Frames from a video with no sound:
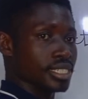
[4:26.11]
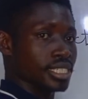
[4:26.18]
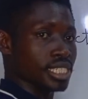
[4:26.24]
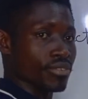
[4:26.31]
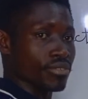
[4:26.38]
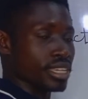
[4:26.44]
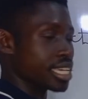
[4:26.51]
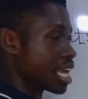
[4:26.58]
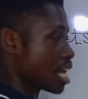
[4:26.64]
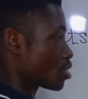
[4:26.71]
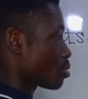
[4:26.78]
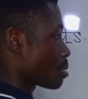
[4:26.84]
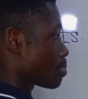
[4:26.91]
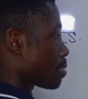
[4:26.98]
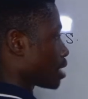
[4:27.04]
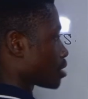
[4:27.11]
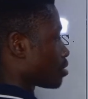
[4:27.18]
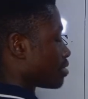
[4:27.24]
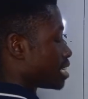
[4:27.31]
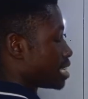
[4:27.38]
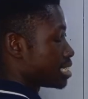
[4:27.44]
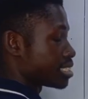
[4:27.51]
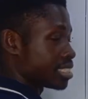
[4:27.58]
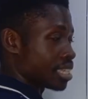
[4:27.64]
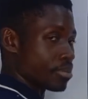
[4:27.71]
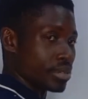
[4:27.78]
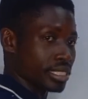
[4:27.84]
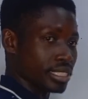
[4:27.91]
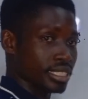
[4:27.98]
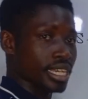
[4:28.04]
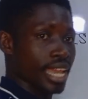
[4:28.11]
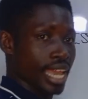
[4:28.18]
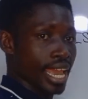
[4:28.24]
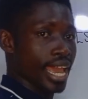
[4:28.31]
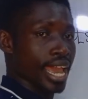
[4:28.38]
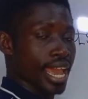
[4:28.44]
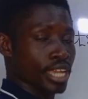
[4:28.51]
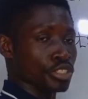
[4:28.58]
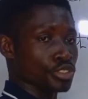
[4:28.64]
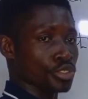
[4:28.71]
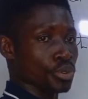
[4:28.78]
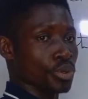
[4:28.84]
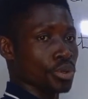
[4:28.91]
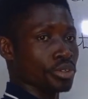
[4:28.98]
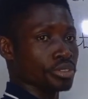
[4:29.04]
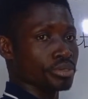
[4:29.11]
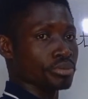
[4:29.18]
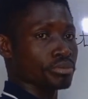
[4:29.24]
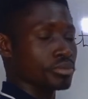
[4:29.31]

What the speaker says: 7 cannot be part of these numbers, and so on.